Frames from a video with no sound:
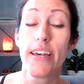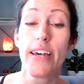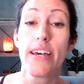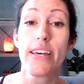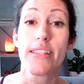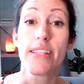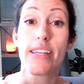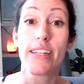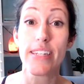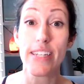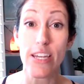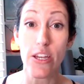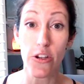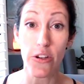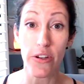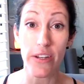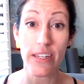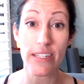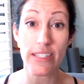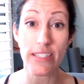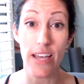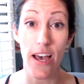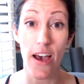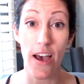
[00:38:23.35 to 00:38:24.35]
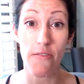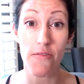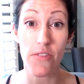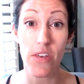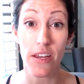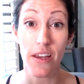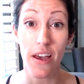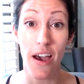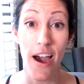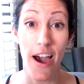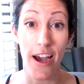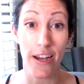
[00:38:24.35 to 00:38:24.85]
the decrease of the
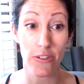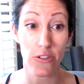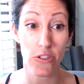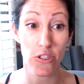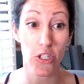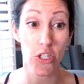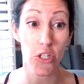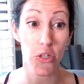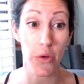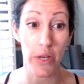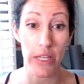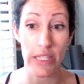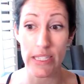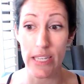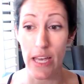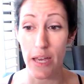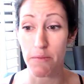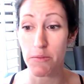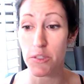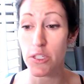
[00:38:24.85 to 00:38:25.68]
COX2 enzyme.